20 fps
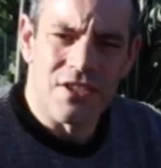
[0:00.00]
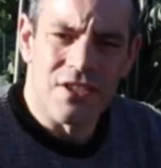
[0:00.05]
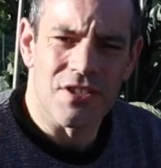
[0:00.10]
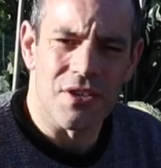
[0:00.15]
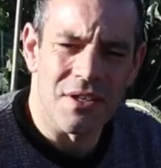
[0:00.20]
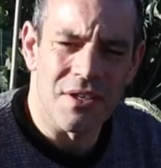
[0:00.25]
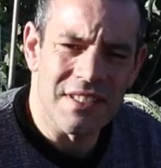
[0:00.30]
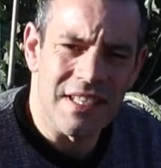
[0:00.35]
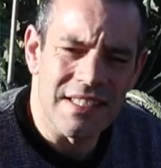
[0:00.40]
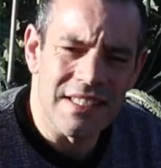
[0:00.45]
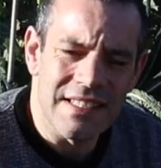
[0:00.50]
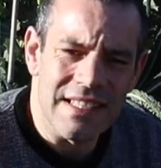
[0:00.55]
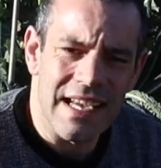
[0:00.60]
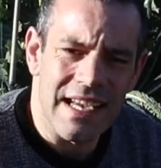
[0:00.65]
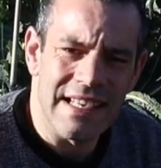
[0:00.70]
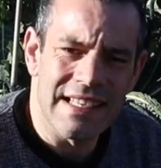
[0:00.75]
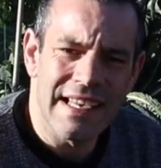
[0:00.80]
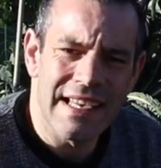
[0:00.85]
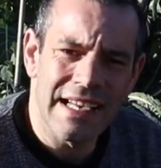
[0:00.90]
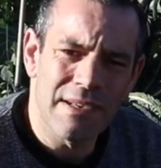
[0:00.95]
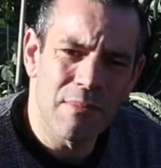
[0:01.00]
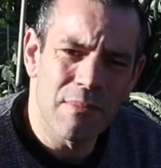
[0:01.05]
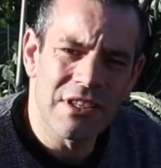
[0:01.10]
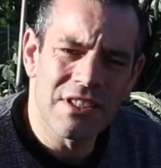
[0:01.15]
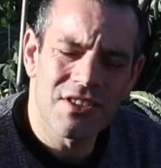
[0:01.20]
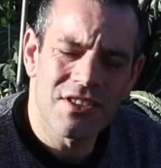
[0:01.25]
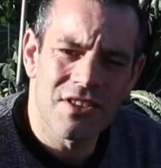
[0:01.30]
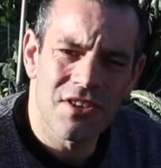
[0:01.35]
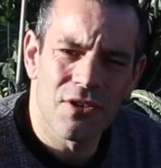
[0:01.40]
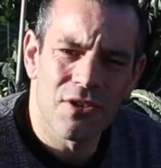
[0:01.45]
So as I said, 9
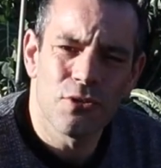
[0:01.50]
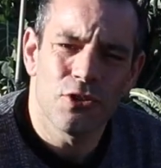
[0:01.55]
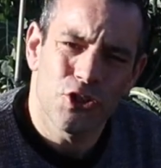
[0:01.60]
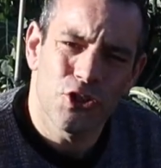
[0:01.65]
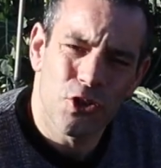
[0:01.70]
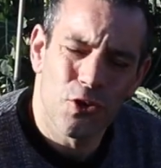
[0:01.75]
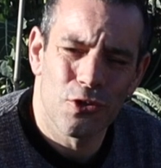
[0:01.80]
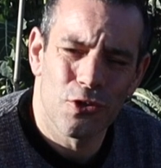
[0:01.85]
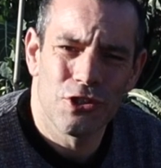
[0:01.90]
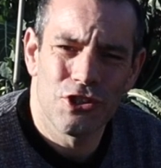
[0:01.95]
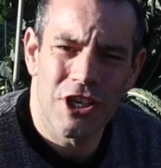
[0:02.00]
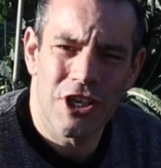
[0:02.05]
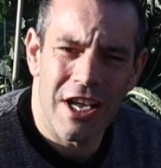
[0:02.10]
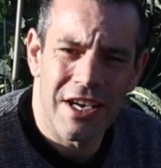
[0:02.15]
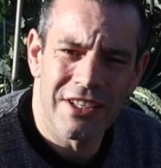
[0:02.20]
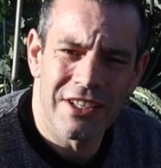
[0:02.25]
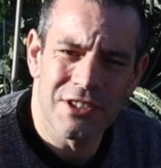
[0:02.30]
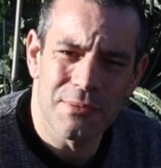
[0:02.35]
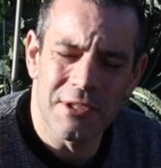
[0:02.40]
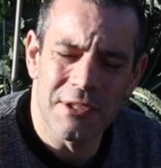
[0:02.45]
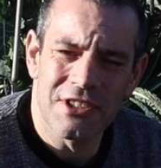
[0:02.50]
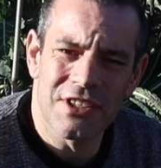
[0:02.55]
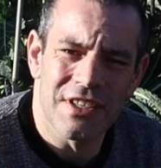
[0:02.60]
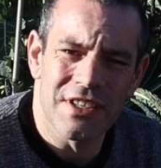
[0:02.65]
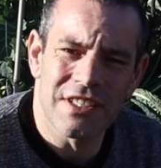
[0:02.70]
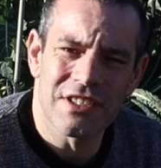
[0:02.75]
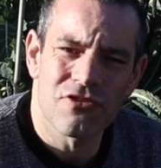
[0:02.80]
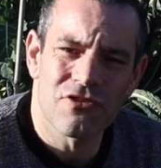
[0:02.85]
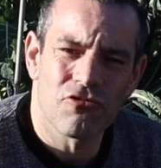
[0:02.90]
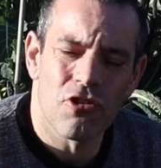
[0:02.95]
months ago Sean challenged me to
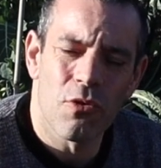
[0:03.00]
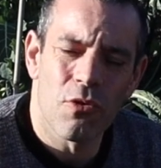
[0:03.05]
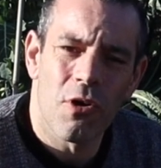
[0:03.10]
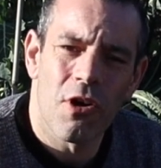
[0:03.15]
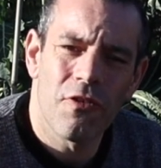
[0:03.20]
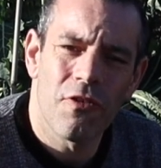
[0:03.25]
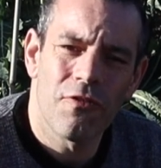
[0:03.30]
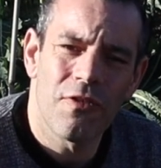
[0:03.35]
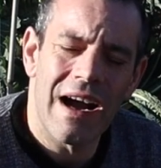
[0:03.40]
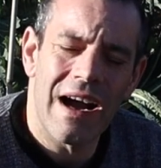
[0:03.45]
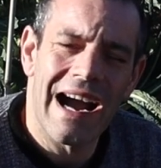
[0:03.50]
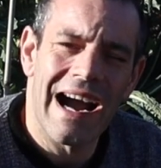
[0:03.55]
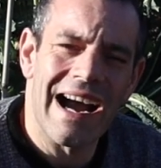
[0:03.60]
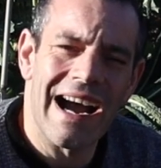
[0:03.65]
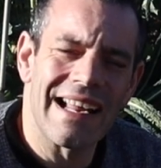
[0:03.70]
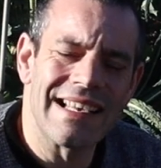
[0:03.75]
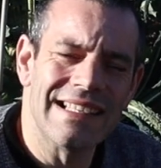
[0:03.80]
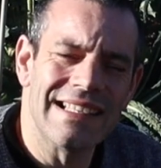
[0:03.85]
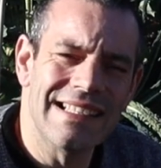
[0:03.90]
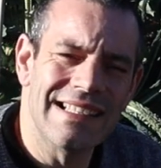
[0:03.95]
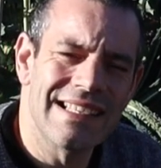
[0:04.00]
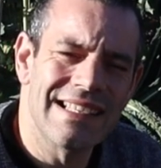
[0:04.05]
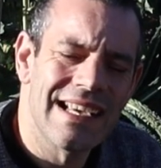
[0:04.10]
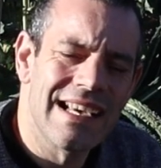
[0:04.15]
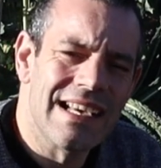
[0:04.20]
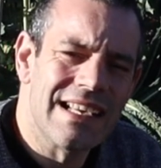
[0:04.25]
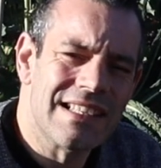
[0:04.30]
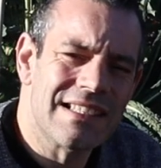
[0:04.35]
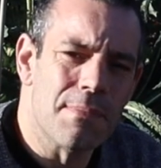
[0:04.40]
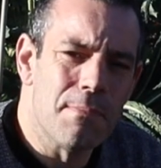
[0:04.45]
this grow off, and
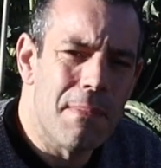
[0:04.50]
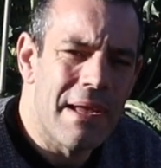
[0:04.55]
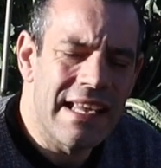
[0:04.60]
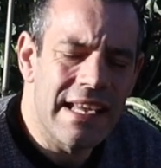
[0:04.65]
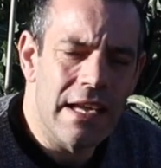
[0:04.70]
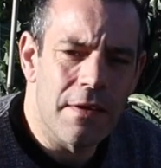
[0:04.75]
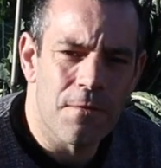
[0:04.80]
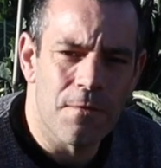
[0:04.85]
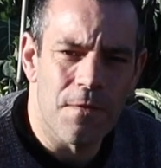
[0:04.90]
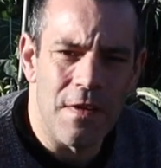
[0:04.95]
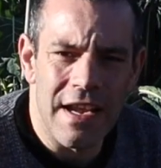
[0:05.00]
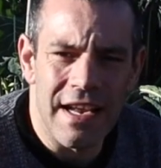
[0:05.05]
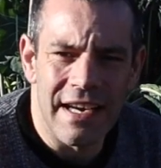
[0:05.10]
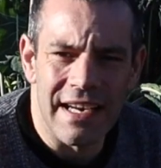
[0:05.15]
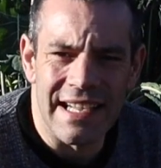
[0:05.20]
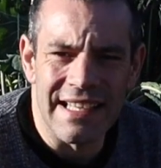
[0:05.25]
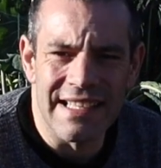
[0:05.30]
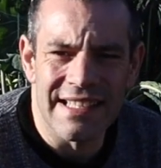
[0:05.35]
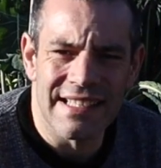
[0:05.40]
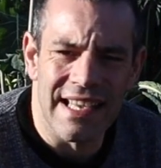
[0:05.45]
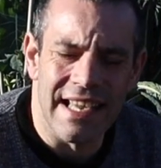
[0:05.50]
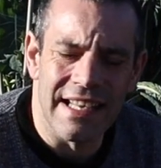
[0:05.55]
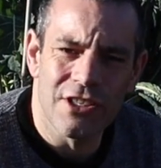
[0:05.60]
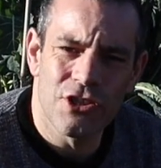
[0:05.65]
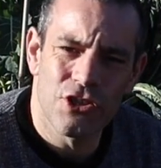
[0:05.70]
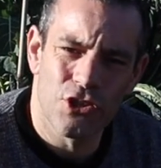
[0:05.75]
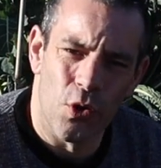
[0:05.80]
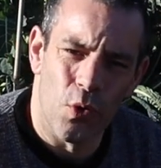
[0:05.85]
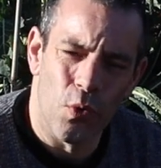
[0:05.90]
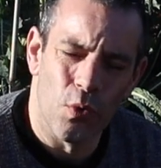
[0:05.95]
to make it fair I sent
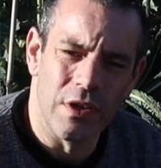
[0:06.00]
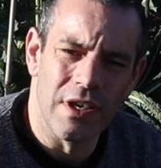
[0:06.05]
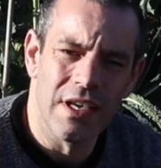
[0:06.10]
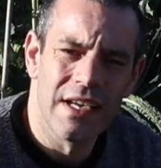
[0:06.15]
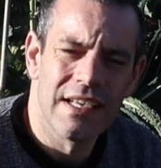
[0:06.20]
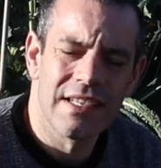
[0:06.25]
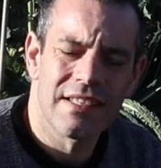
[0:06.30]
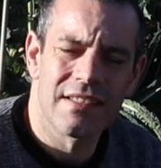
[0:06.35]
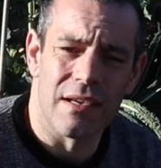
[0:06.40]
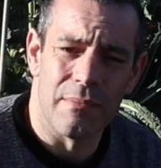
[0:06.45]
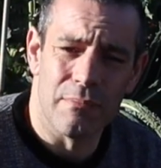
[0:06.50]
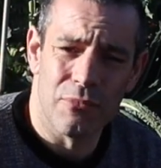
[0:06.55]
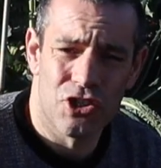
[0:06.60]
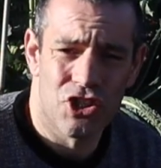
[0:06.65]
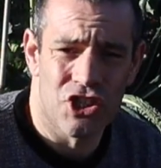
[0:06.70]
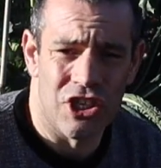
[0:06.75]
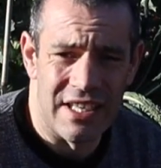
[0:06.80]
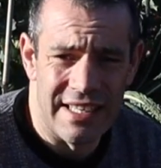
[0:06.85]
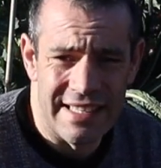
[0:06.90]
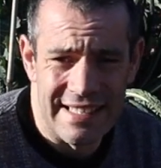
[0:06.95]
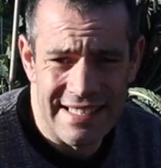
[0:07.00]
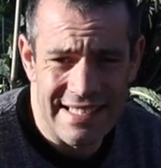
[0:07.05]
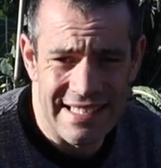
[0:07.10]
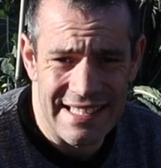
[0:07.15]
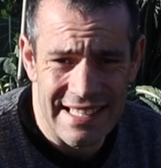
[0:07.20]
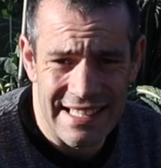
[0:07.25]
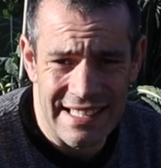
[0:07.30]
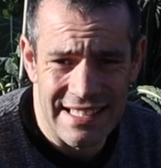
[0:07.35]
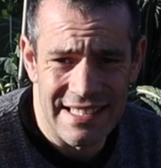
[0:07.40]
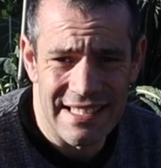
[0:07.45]
Sean some chili
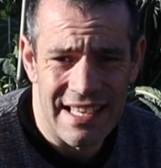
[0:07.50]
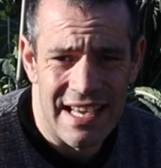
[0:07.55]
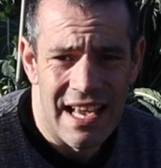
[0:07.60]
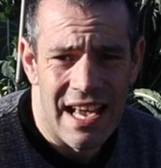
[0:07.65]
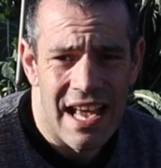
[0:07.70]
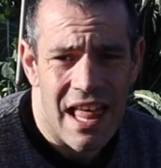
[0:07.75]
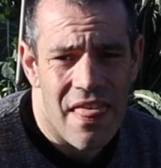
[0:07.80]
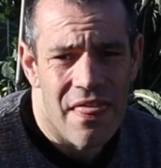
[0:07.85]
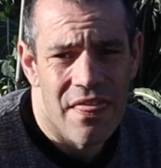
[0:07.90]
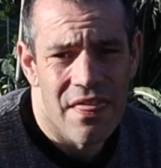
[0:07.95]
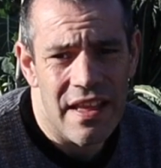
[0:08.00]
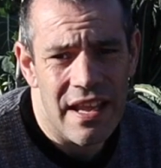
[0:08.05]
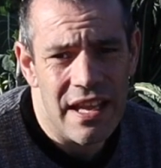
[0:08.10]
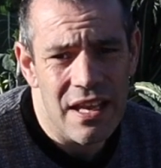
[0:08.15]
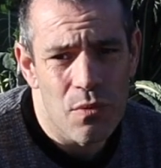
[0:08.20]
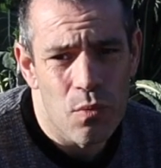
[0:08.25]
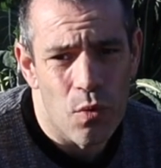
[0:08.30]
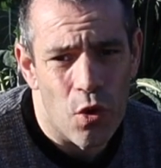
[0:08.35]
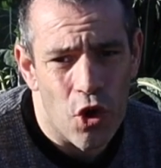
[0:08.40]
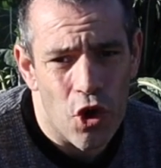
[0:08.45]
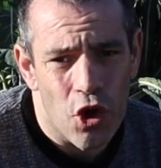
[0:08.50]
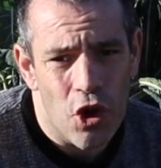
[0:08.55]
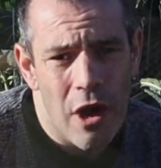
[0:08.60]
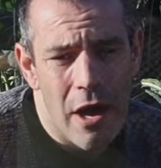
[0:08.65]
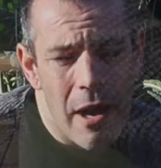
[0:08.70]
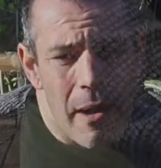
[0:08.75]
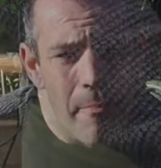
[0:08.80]
seeds. They were